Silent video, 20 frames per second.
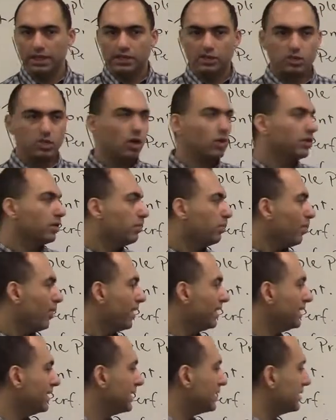So the
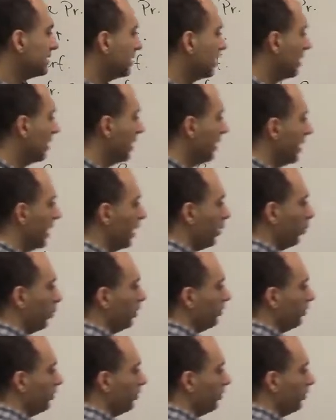point is it